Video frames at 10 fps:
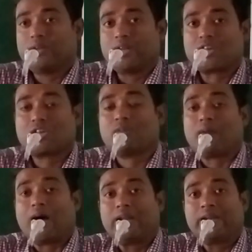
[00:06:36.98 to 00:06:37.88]

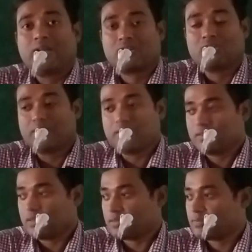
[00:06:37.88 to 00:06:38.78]
early detection of
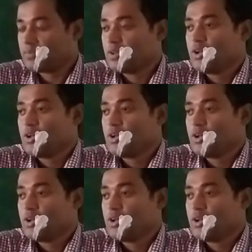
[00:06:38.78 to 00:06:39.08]
diseases.